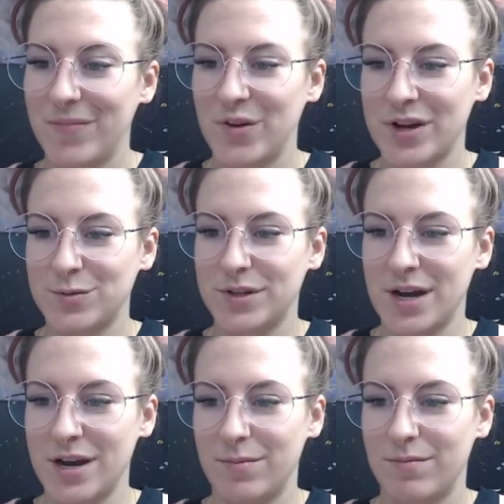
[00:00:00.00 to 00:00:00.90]
You guys, what
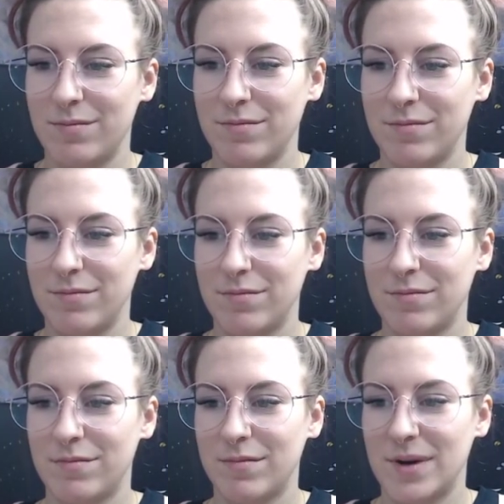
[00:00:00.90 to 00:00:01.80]
time?
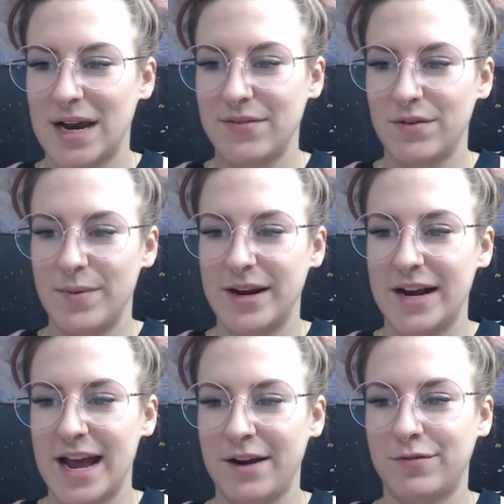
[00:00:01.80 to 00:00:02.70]
I haven't even made an
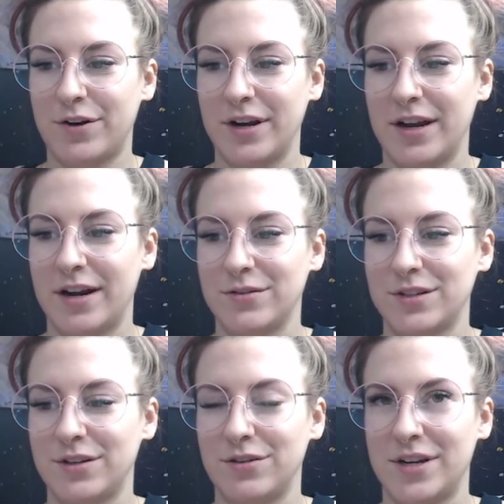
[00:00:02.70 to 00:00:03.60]
ad for it yet. I was
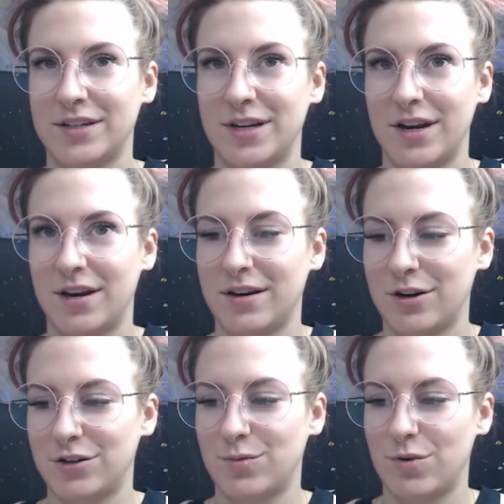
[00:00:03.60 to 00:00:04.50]
going to do that today
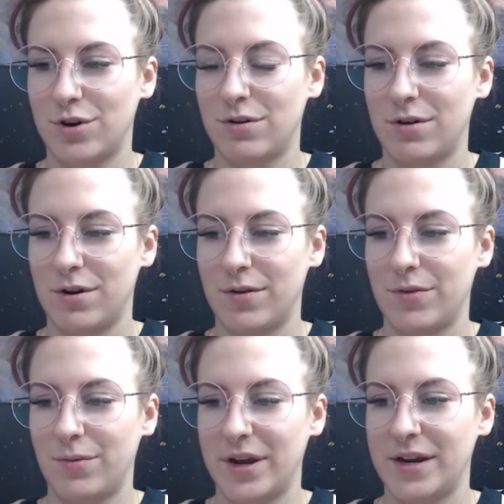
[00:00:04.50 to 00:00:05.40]
or tomorrow on
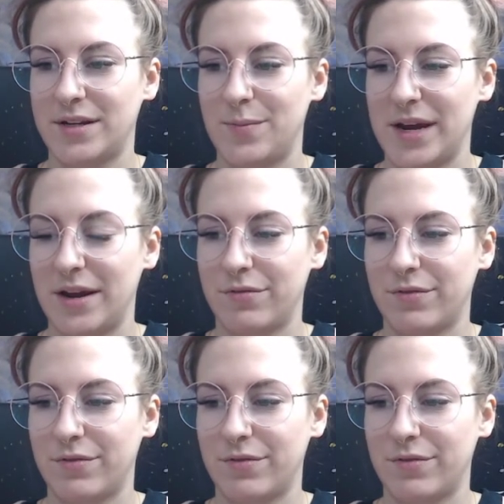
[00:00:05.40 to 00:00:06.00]
the way to Banff.